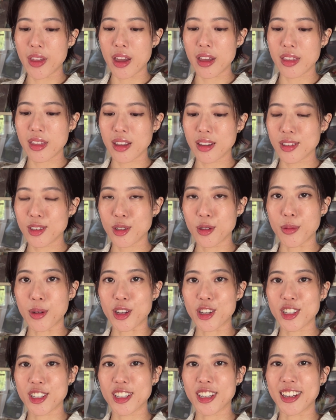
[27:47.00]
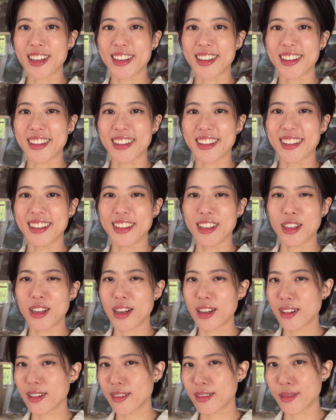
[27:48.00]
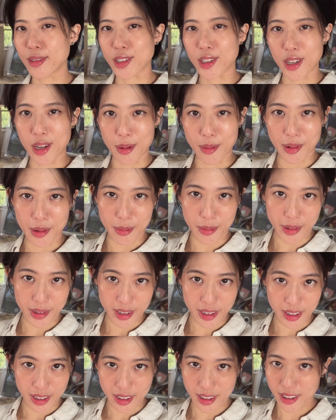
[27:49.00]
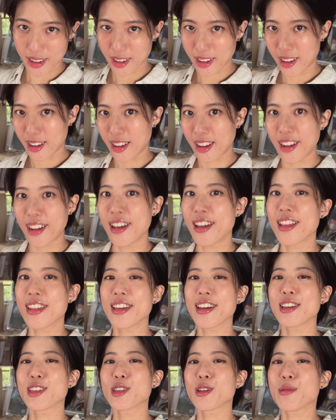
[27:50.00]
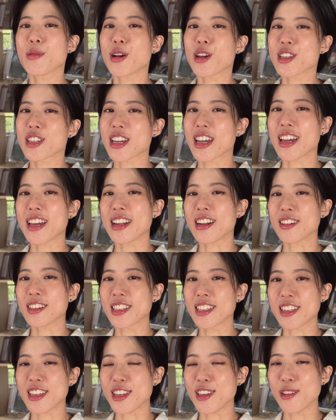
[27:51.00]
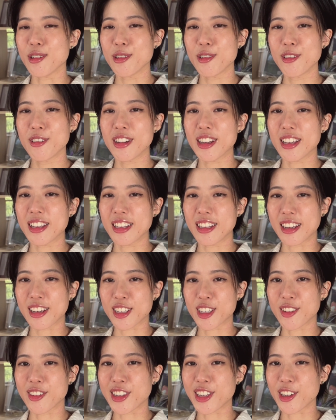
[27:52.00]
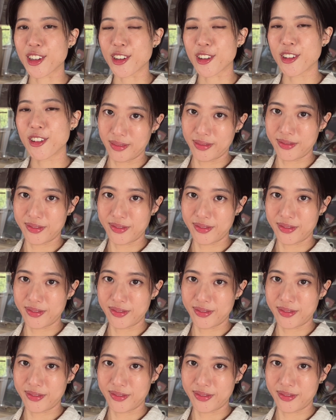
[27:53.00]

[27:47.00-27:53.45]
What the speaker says: thanks so much, and I don't know which camera I'm looking at. Thanks so much, and I'll see you in the next video.